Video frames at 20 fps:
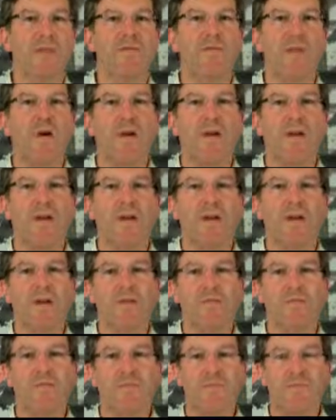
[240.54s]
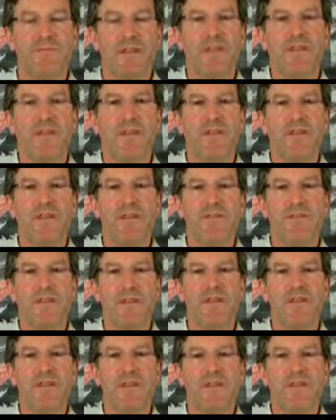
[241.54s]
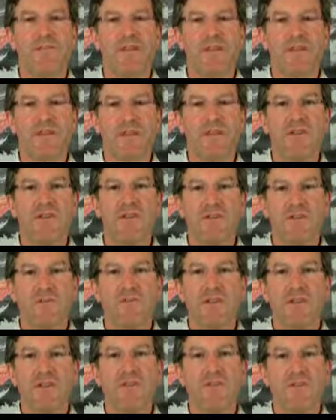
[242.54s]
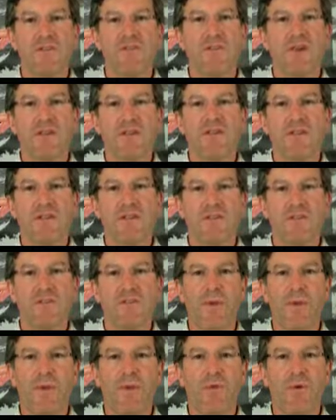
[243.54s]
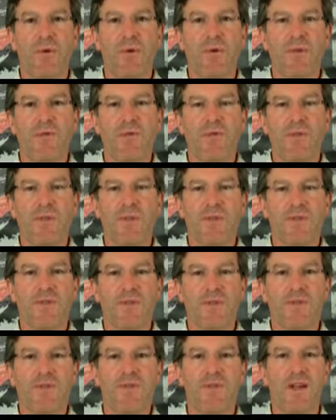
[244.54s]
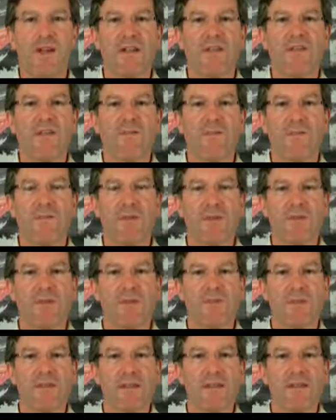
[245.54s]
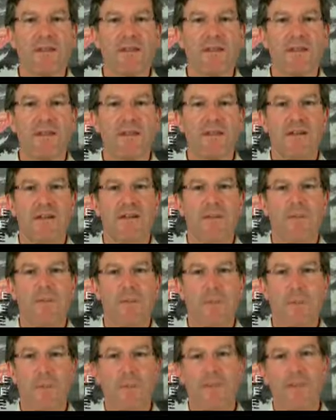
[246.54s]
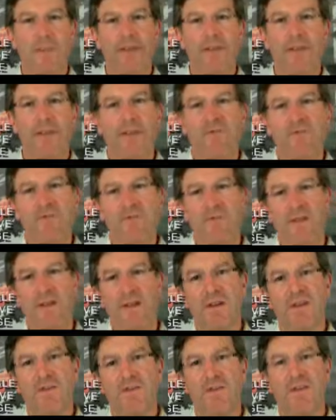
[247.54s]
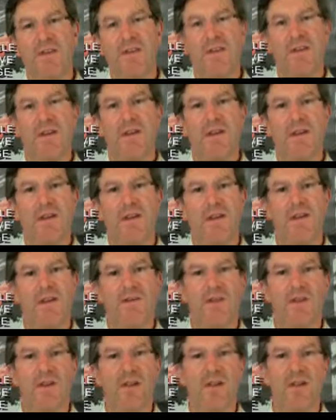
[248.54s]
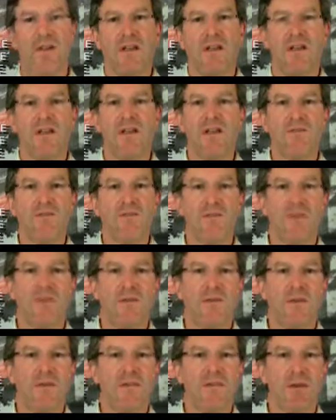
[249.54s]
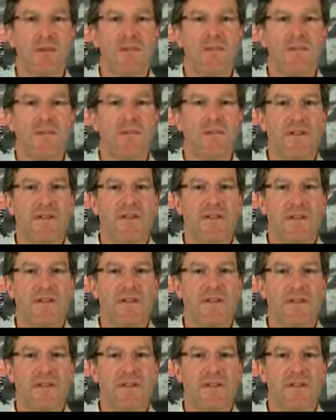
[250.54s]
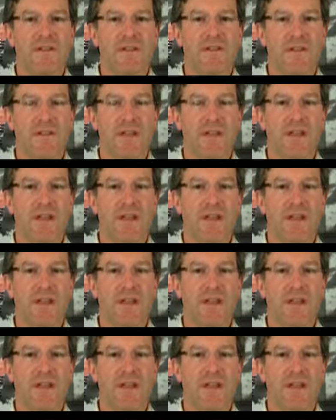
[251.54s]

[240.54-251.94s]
up big, expensive decisions which are going to affect a lot of people with as much fact as we possibly can. And then fifth is long-term competitive advantage.